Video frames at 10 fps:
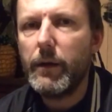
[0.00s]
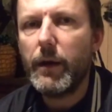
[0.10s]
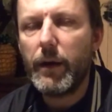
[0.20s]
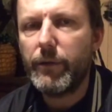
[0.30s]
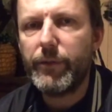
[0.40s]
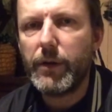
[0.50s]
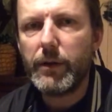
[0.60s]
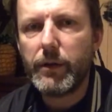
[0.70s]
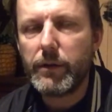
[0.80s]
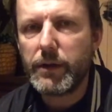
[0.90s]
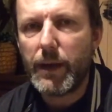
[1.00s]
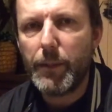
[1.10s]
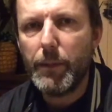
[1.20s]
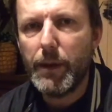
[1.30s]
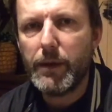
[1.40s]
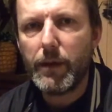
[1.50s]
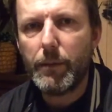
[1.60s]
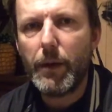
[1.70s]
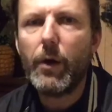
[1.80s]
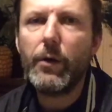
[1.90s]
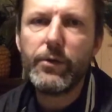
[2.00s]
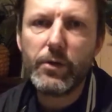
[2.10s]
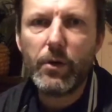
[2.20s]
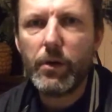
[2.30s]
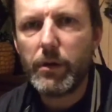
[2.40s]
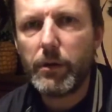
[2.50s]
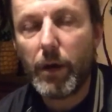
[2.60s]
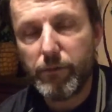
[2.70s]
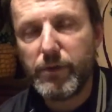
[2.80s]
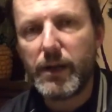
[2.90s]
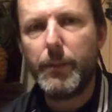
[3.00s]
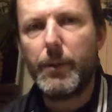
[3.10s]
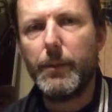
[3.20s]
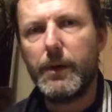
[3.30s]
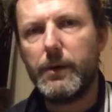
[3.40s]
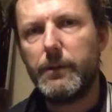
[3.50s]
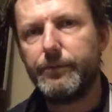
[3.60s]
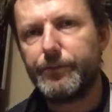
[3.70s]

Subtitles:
I don't think there's a happy medium on either side. No, there is a happy medium.